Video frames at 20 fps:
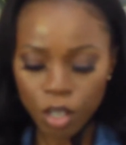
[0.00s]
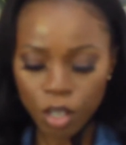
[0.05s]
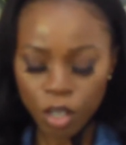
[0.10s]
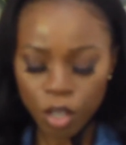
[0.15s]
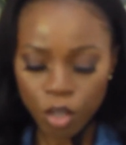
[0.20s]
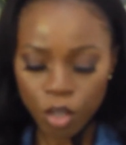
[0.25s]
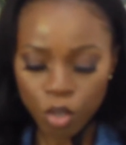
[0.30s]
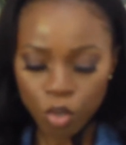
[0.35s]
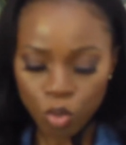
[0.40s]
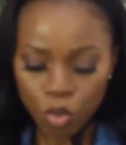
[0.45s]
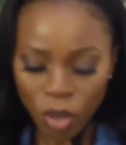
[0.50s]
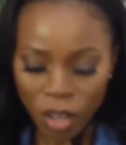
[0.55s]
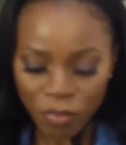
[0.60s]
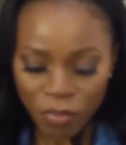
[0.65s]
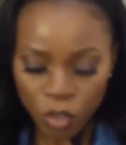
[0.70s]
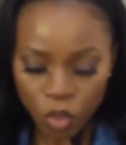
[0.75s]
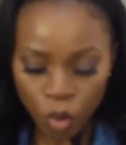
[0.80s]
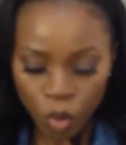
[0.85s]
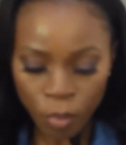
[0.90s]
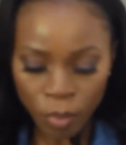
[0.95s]
So I've
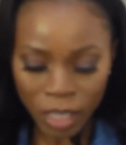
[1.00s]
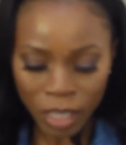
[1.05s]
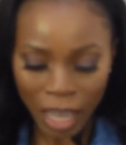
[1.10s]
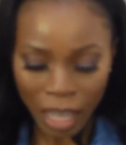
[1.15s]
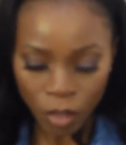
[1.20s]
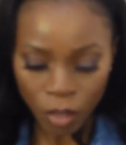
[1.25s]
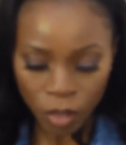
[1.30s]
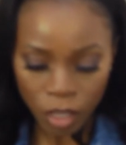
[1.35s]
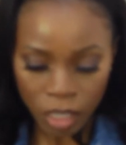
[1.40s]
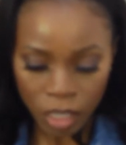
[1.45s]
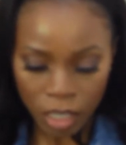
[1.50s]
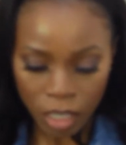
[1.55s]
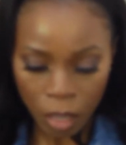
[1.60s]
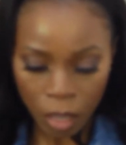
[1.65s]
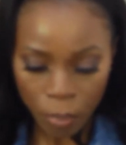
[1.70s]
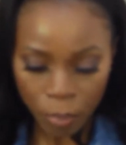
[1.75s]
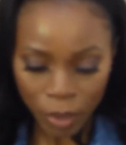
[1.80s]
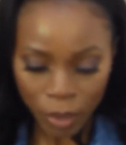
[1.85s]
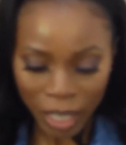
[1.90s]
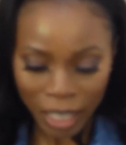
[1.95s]
zoomed out,
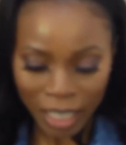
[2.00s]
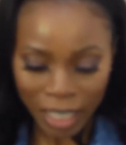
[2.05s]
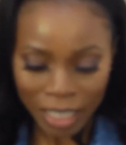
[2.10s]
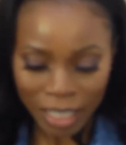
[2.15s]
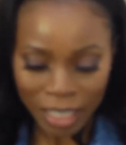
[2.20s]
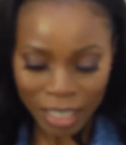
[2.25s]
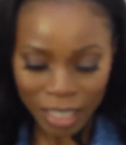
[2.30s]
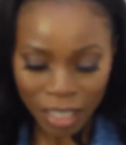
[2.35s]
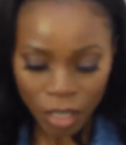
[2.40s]
but I can still